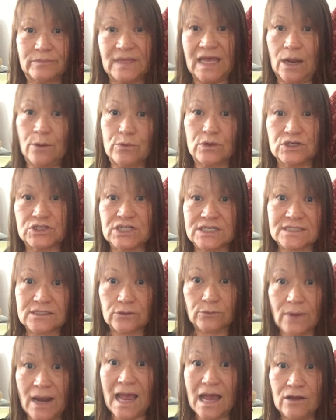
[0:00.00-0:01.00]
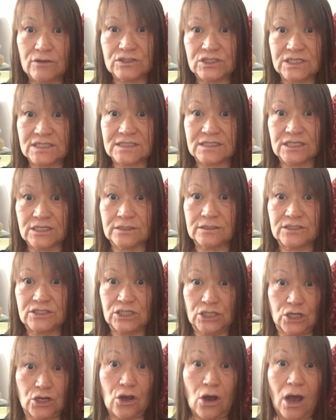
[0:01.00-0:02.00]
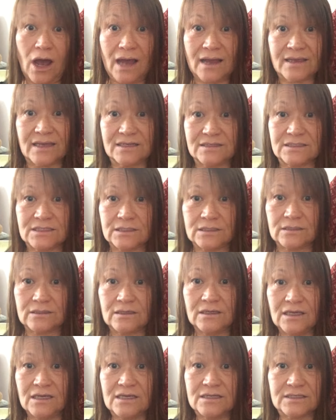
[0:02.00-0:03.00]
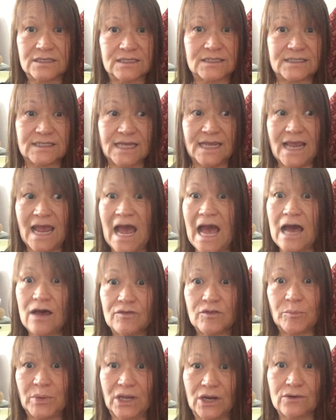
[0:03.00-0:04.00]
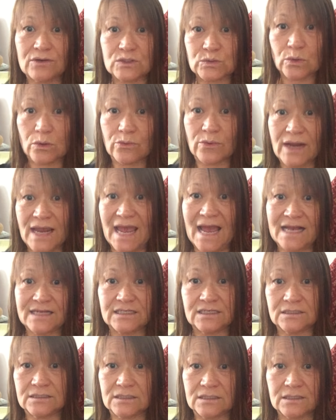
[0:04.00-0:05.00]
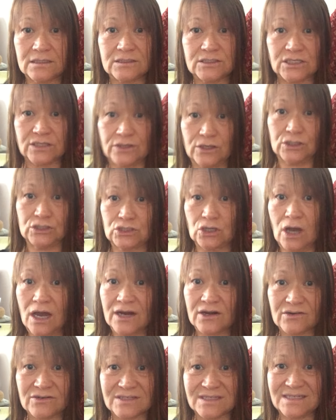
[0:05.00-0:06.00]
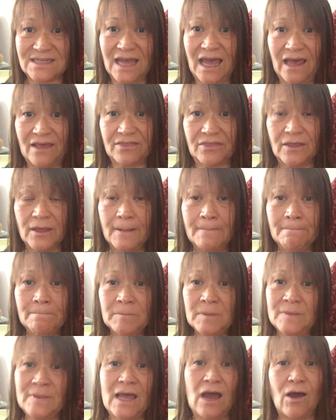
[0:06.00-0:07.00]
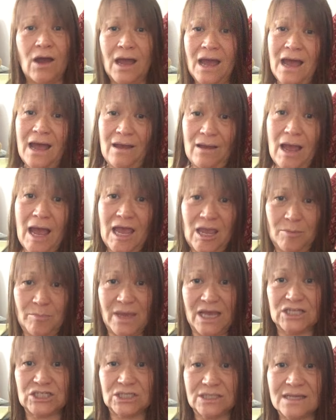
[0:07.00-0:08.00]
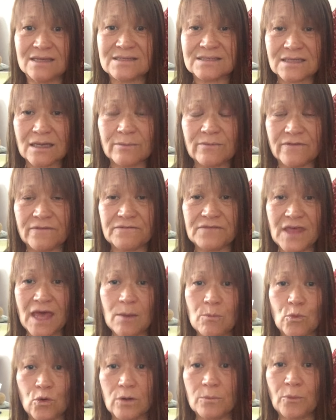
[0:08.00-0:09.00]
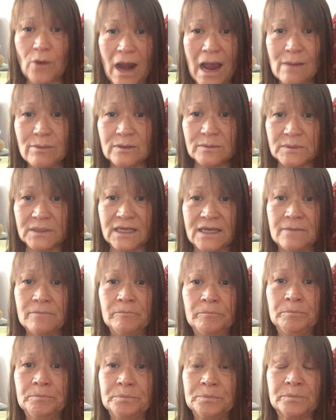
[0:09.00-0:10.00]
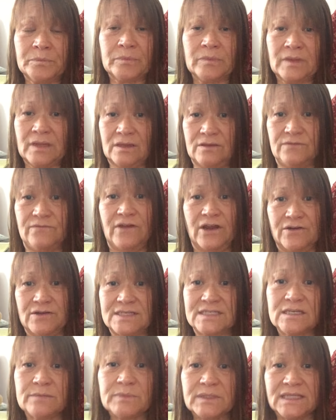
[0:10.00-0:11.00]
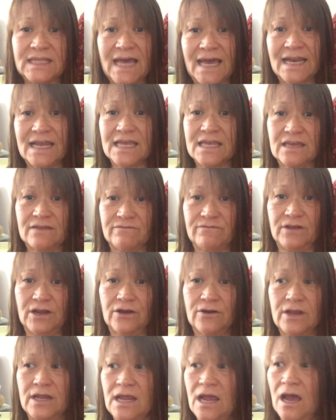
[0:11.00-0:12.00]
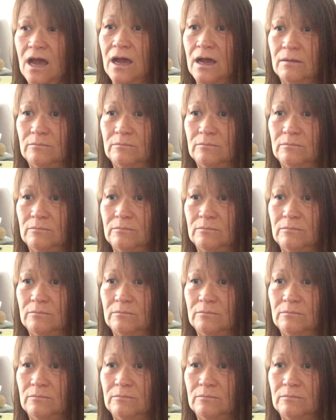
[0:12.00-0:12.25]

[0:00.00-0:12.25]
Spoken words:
were just around just to gawk and to see how the parents were reacting to their daughter's death. Now, I imagine that some of them were probably very sympathetic and very